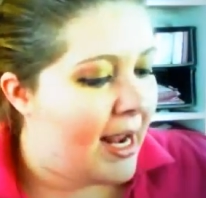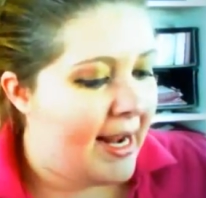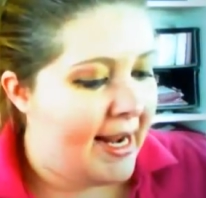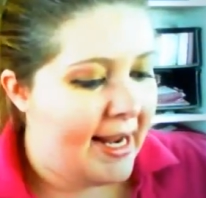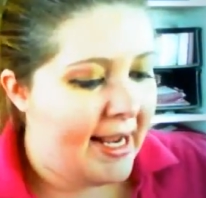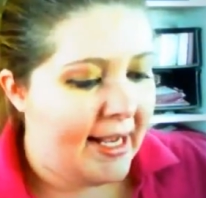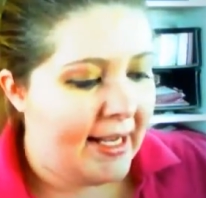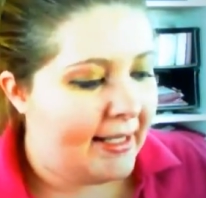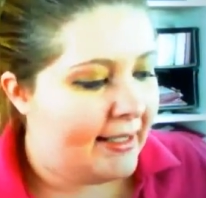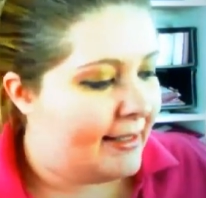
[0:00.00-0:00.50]

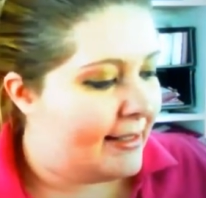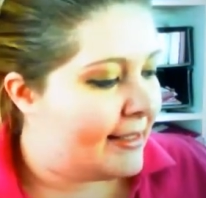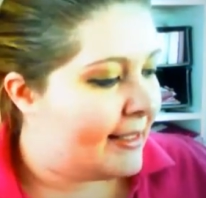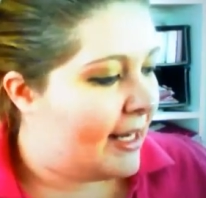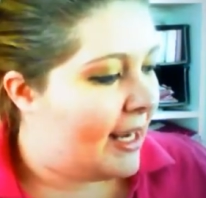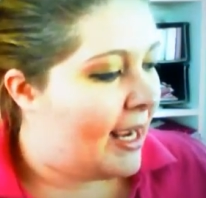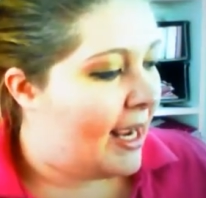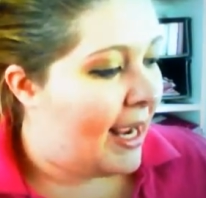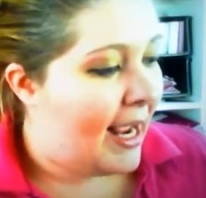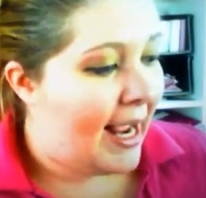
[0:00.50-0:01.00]
And
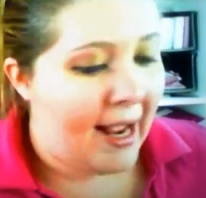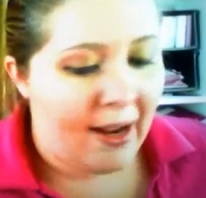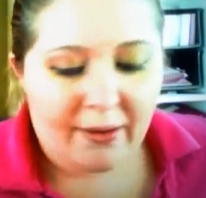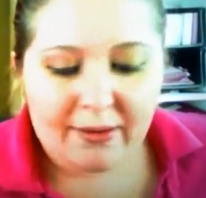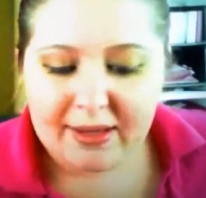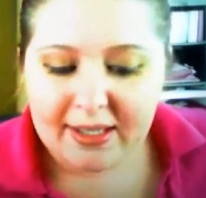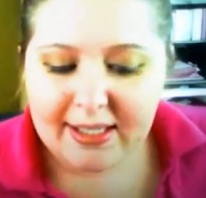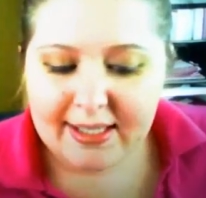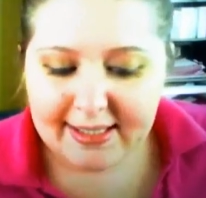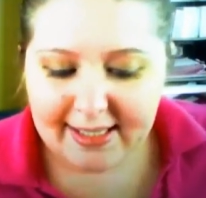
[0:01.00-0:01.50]

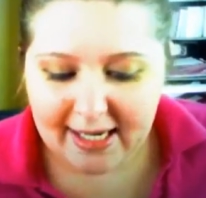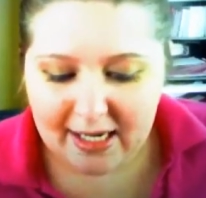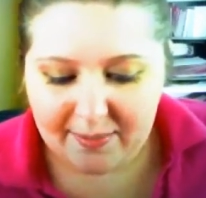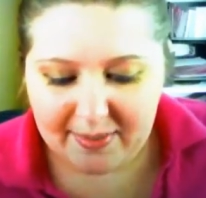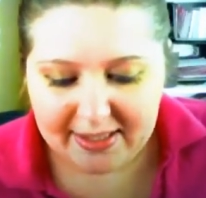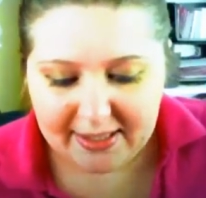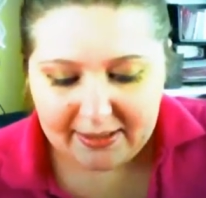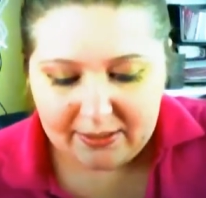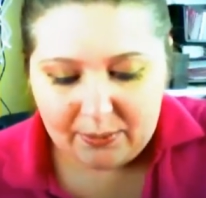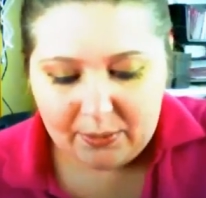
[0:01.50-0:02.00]
how this
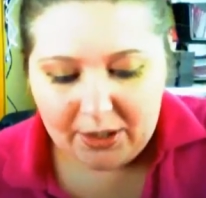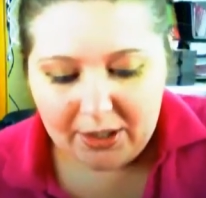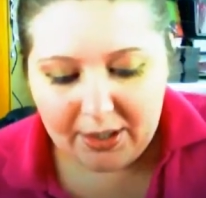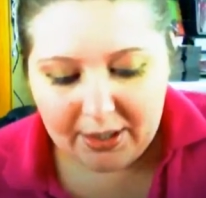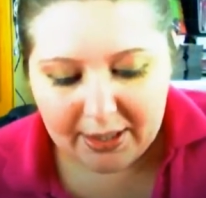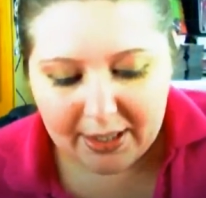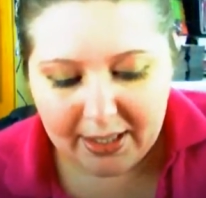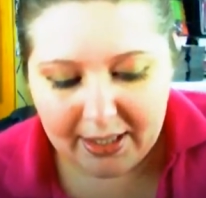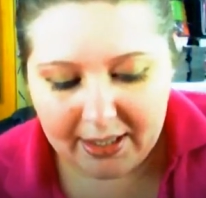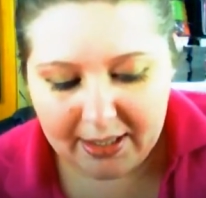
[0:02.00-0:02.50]
game is going to
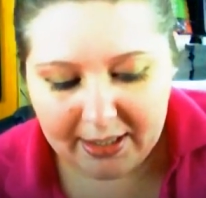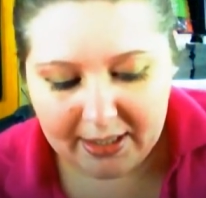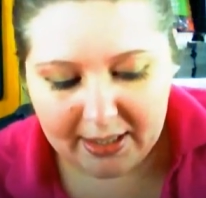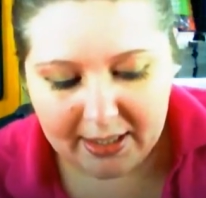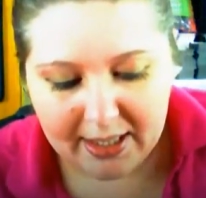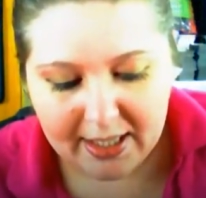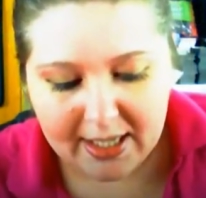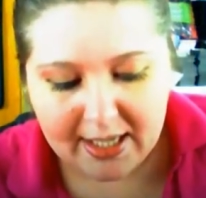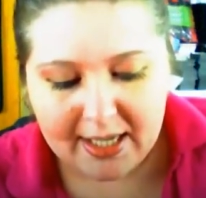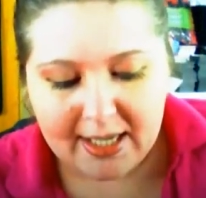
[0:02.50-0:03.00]
work
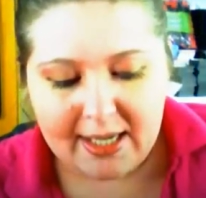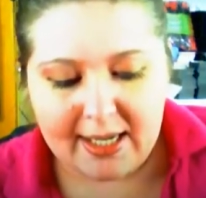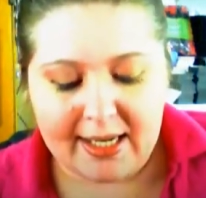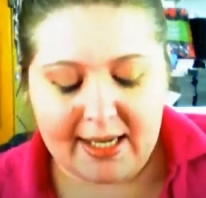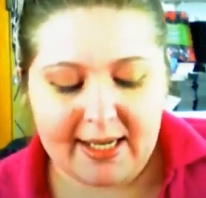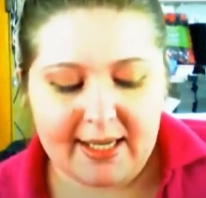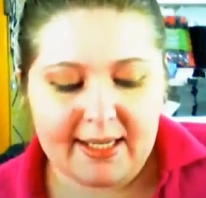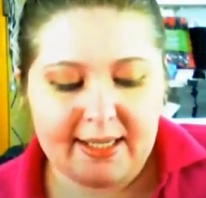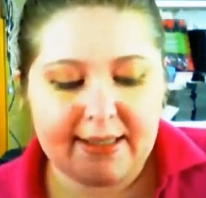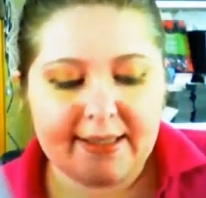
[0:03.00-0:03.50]

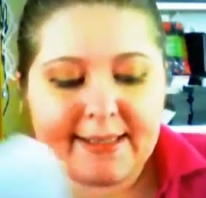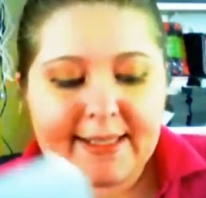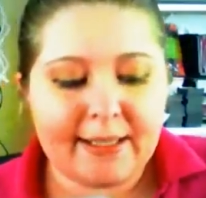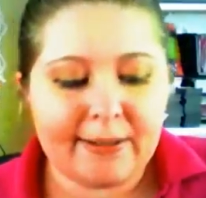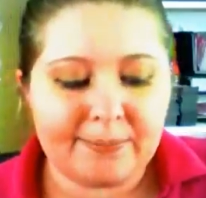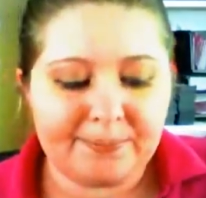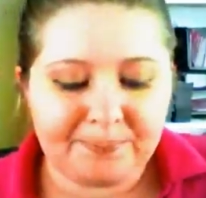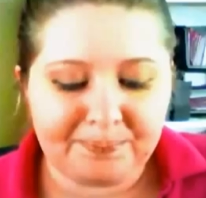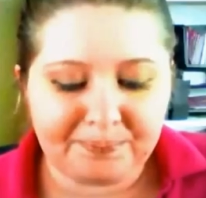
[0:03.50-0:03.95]
is